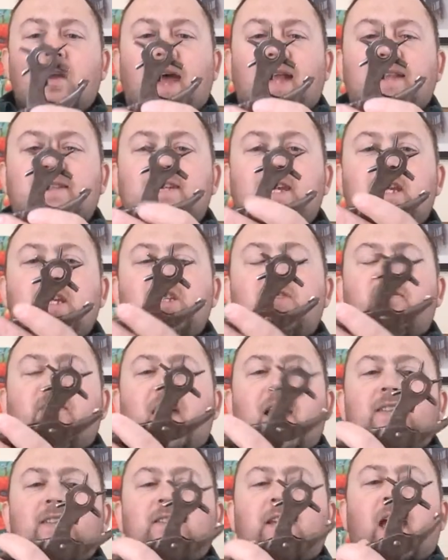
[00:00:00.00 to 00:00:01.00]
antiques
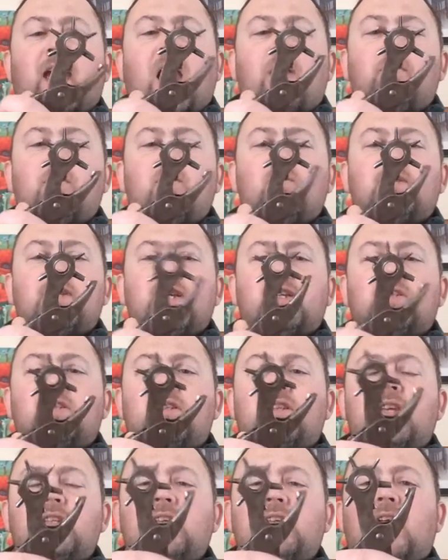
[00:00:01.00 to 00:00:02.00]
fairs and car boot sales
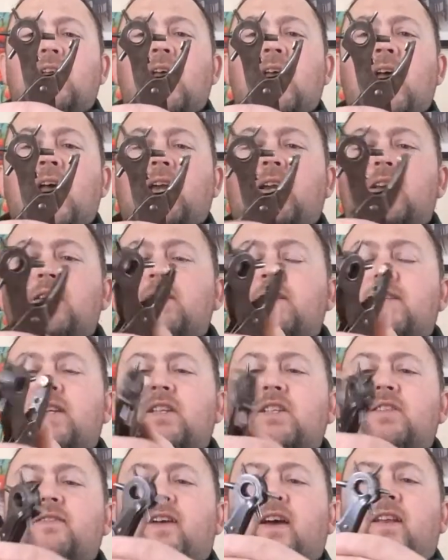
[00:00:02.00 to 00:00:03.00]
and things like that, because you
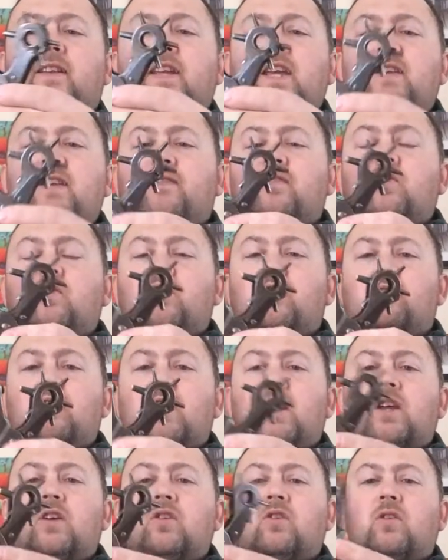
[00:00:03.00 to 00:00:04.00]
tend to find that even though they're
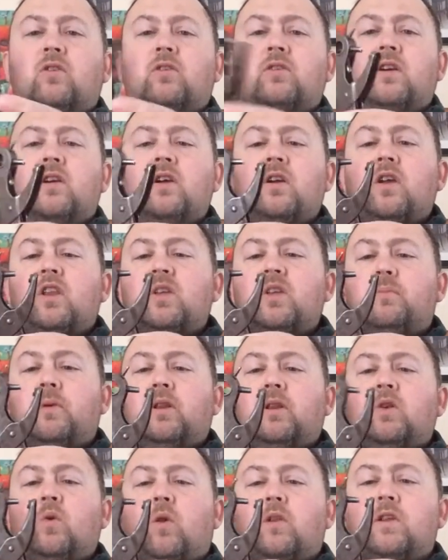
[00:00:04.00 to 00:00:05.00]
really old, the
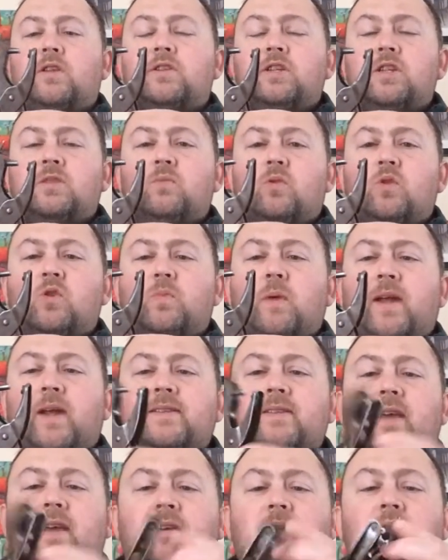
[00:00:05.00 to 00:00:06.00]
build quality is much
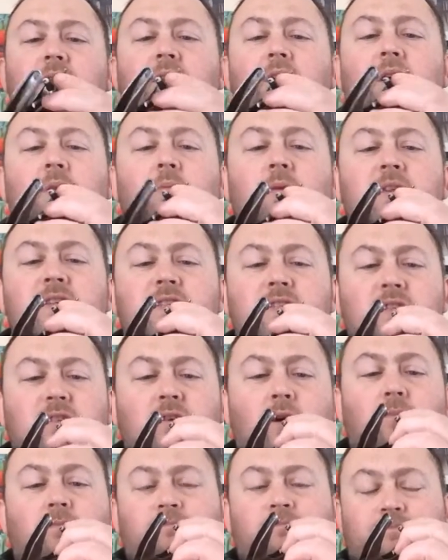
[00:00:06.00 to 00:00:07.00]
better. But this has
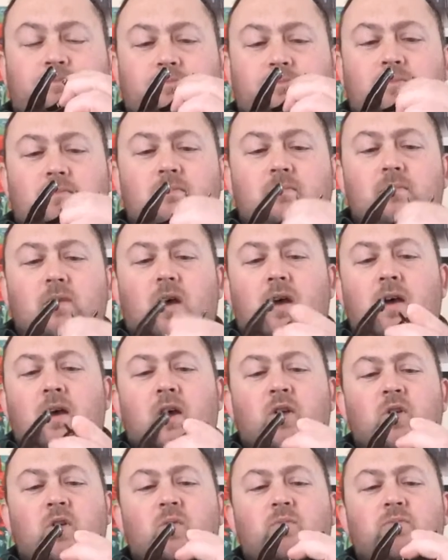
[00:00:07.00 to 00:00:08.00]
got
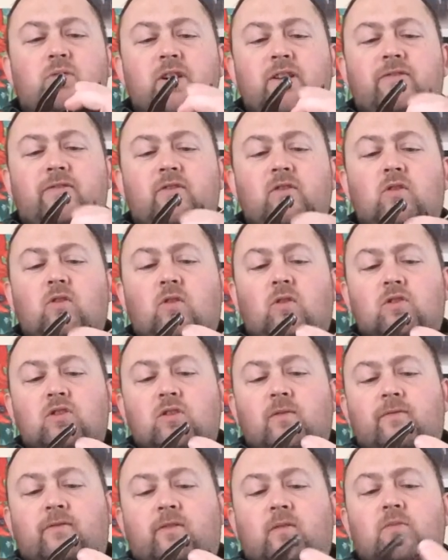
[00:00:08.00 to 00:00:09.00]
a number of different holes
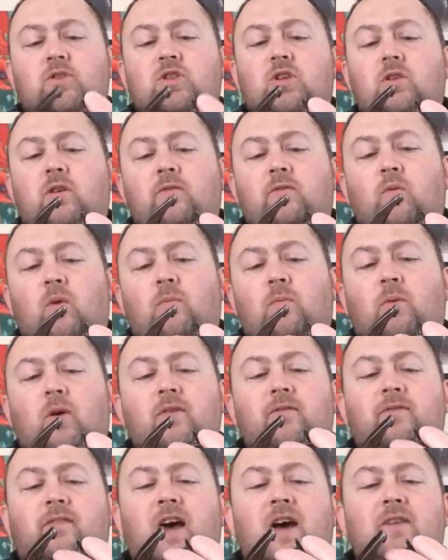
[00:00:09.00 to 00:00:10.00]
on, from sort of
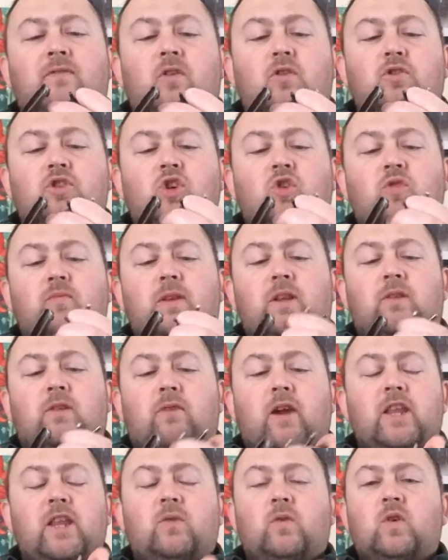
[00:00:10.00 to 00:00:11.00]
1.5 or 2mm
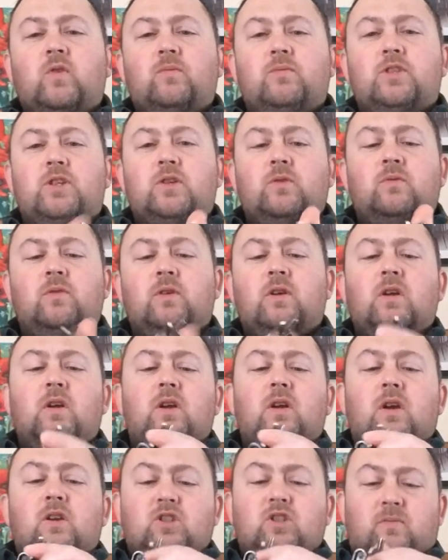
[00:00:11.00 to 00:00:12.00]
right the way up to
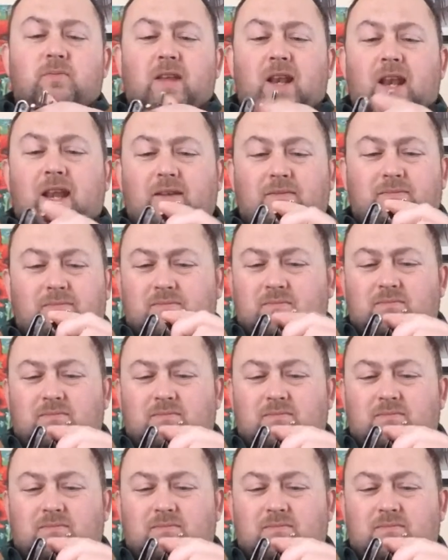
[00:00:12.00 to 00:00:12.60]
something like